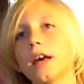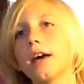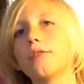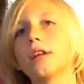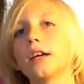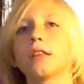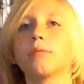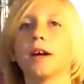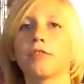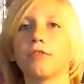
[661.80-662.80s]
kind of what I
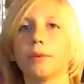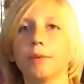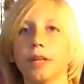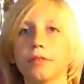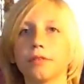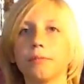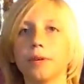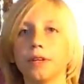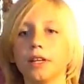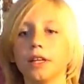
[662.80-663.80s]
expect from a pistol, but